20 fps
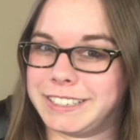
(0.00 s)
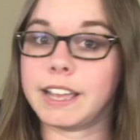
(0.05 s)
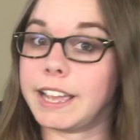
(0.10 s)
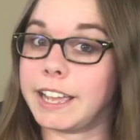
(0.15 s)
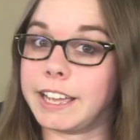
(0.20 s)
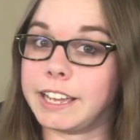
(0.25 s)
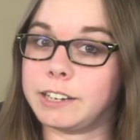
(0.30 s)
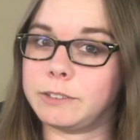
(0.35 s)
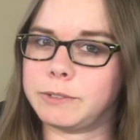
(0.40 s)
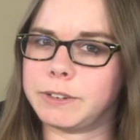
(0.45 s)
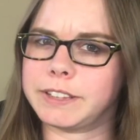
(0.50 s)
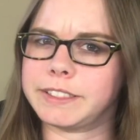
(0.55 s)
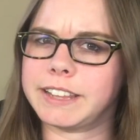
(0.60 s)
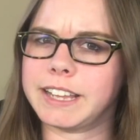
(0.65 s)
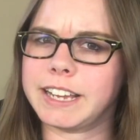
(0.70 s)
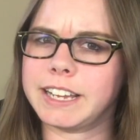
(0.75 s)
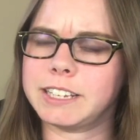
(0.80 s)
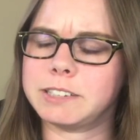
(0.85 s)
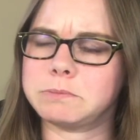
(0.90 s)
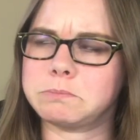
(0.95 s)
And with
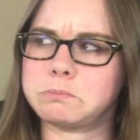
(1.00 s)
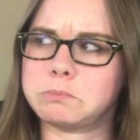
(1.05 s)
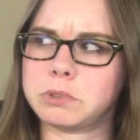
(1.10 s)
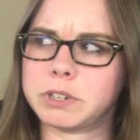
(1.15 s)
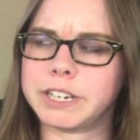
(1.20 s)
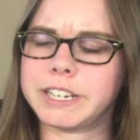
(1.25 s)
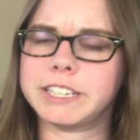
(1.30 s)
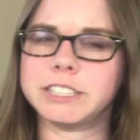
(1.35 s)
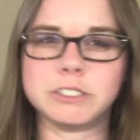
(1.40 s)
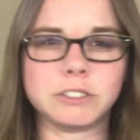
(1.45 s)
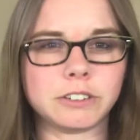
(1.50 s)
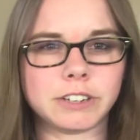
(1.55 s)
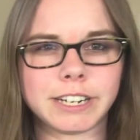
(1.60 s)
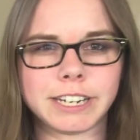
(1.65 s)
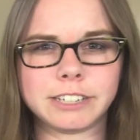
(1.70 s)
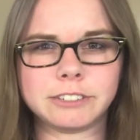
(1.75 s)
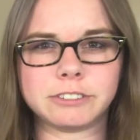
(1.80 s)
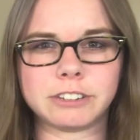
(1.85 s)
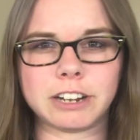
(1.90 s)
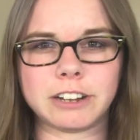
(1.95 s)
that pretty short
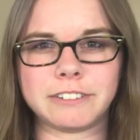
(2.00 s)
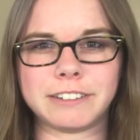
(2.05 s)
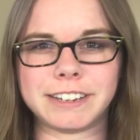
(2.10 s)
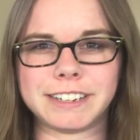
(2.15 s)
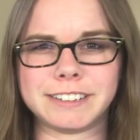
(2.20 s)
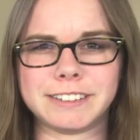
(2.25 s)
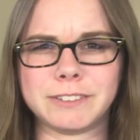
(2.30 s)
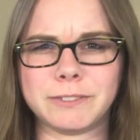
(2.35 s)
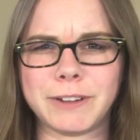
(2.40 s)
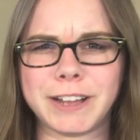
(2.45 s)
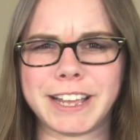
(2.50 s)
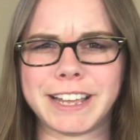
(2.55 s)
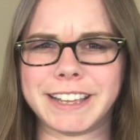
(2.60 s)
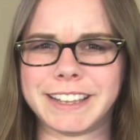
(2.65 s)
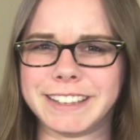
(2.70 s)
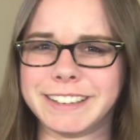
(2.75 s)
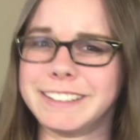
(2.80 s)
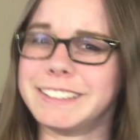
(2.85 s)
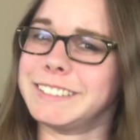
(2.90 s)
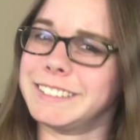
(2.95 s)
intro out of the
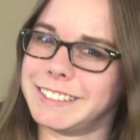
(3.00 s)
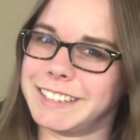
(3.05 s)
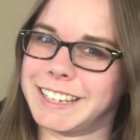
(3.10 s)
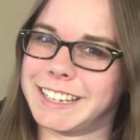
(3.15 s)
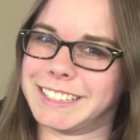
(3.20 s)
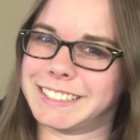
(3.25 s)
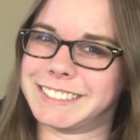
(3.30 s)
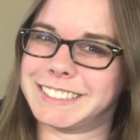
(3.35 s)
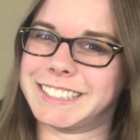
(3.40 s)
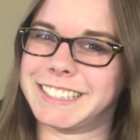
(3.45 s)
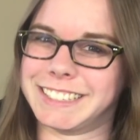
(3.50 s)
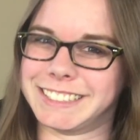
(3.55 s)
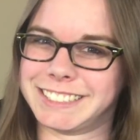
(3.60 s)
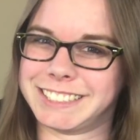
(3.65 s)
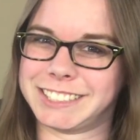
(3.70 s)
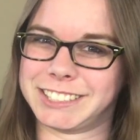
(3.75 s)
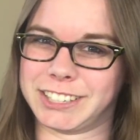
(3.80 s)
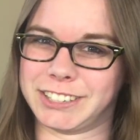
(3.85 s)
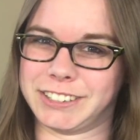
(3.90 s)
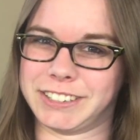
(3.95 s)
way, let's get
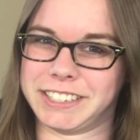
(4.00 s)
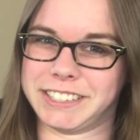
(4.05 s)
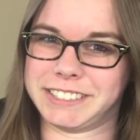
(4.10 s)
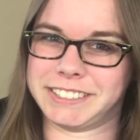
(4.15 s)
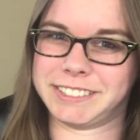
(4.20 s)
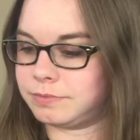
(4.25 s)
started.